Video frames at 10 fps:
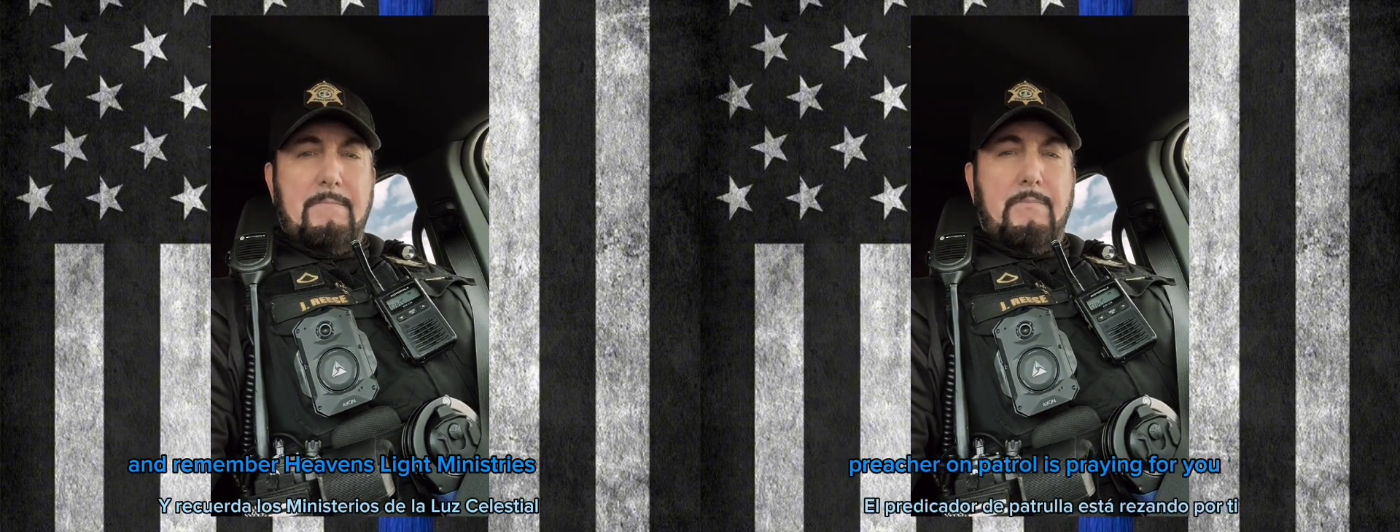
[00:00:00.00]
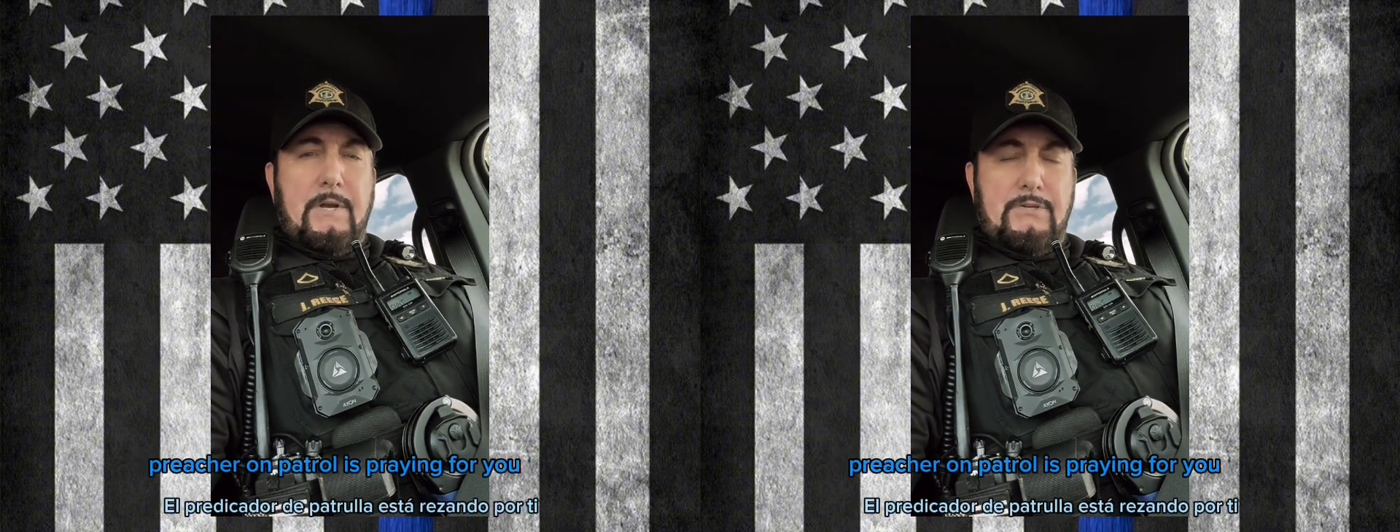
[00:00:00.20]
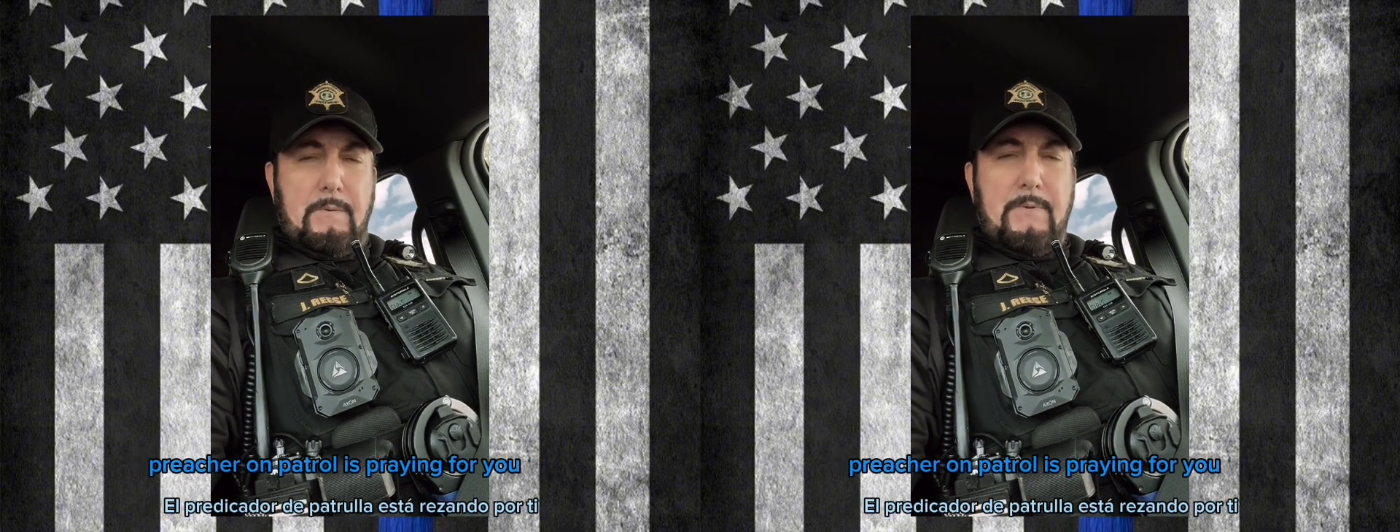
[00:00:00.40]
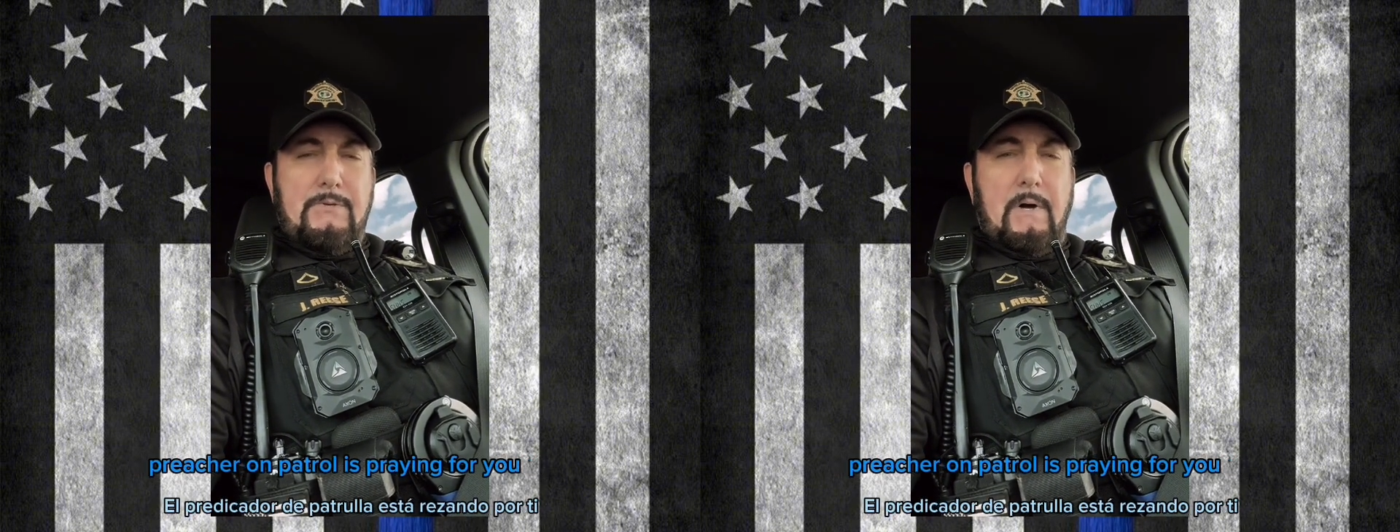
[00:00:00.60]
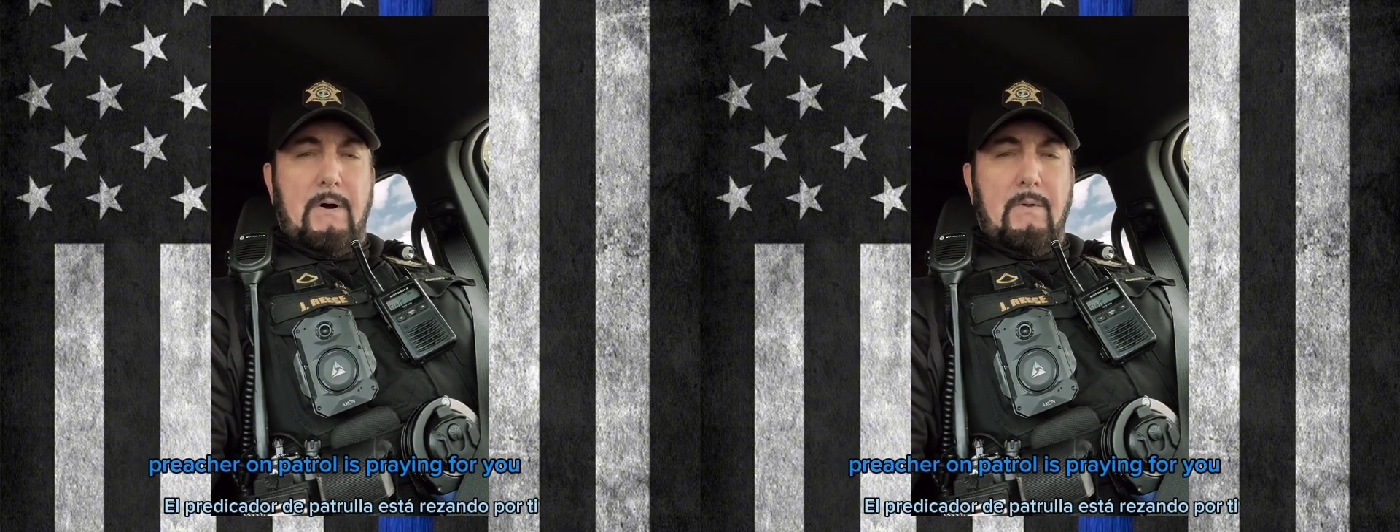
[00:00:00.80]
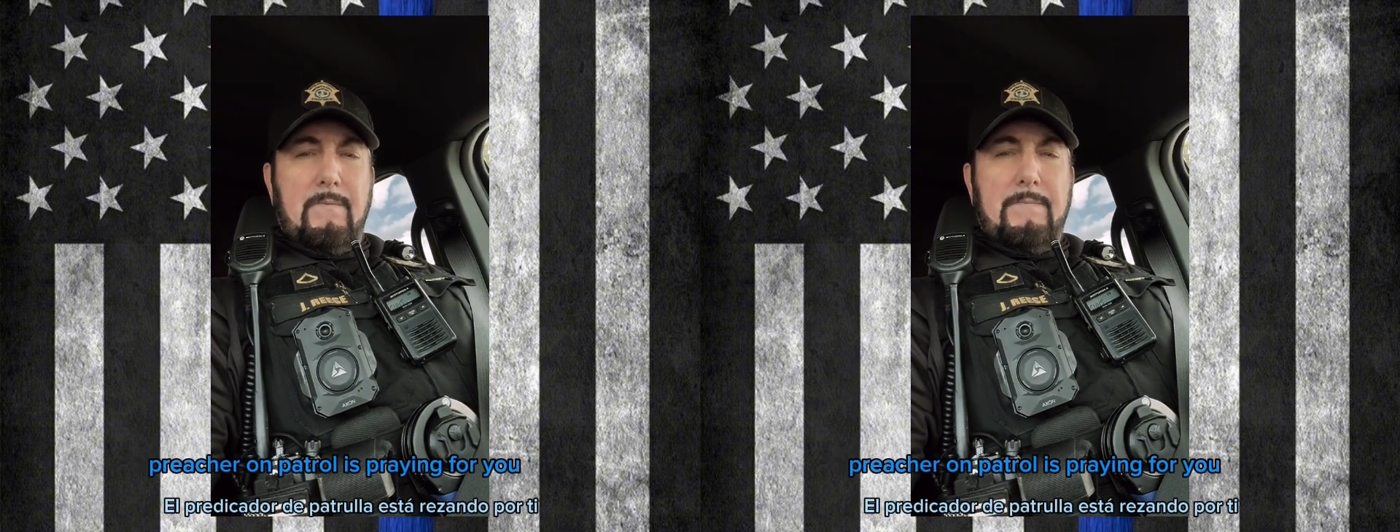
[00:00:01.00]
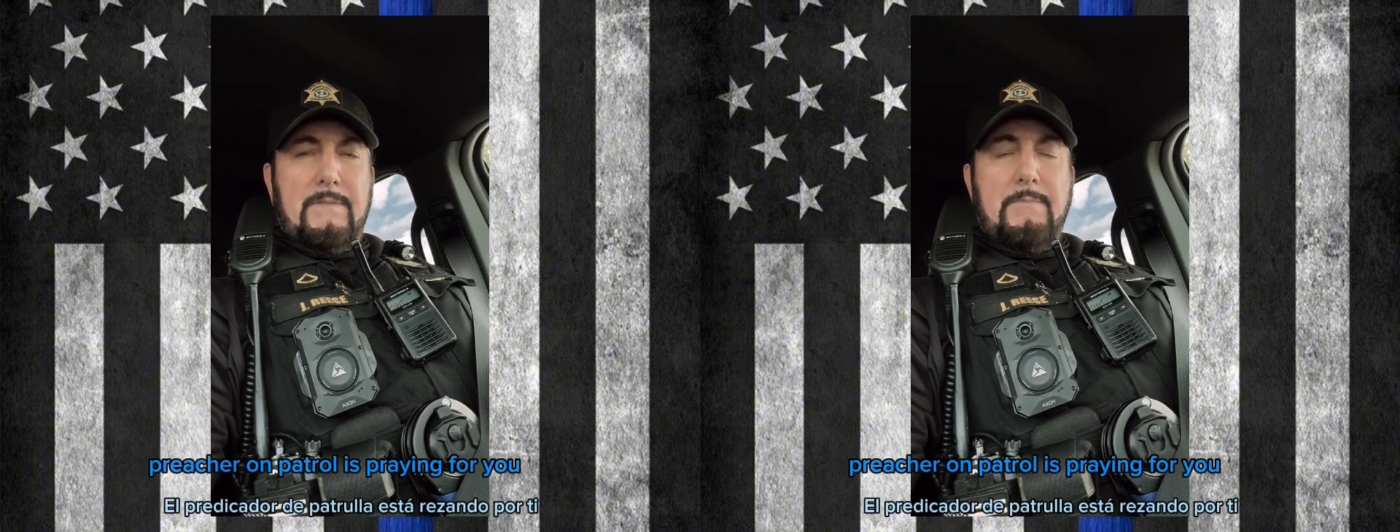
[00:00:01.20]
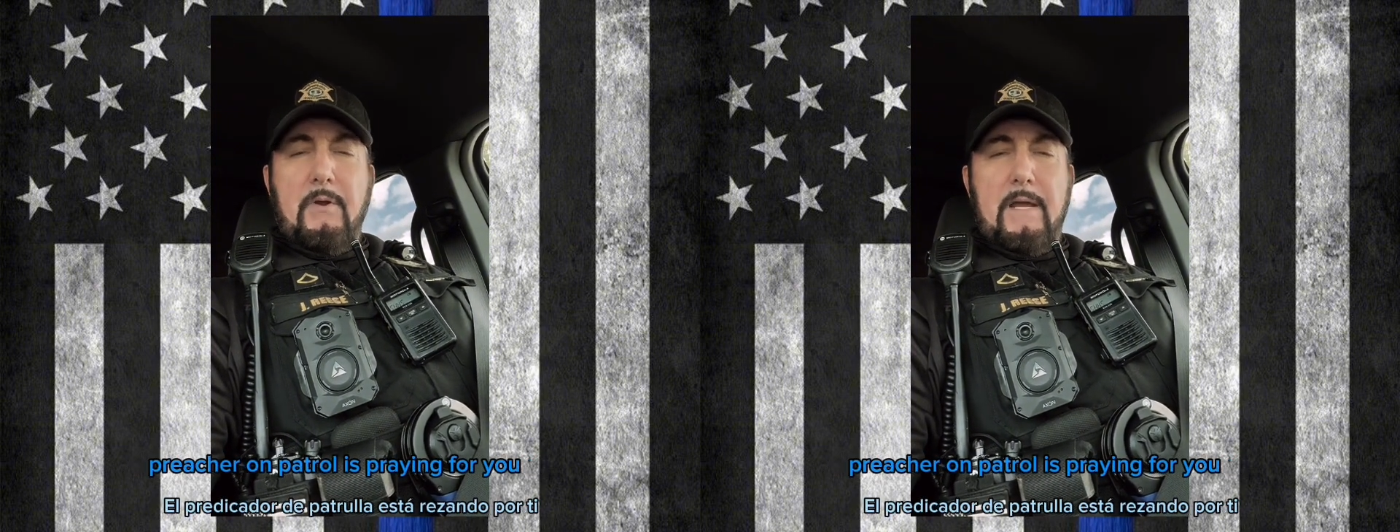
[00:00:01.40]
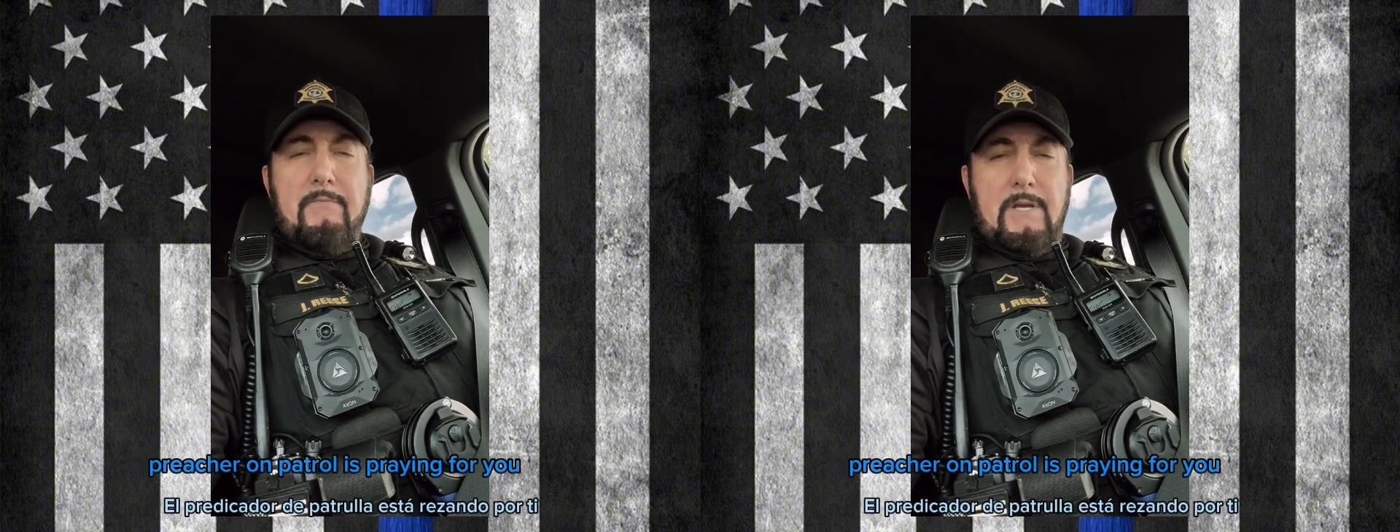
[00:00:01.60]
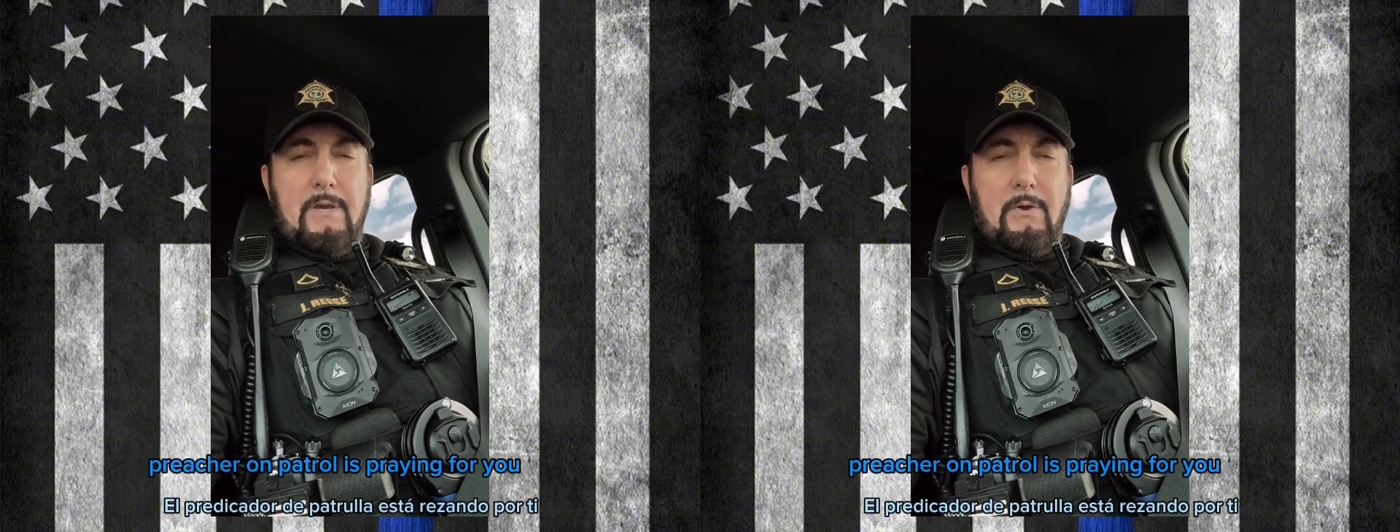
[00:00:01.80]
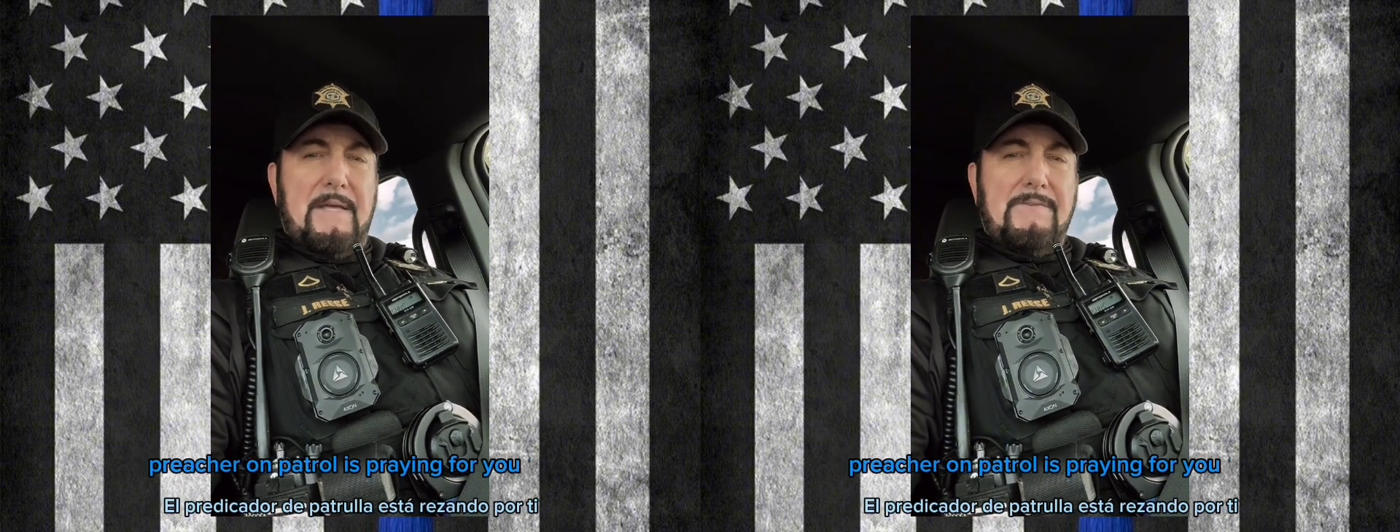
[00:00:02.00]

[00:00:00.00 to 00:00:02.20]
Preacher on Patrol, is praying for you.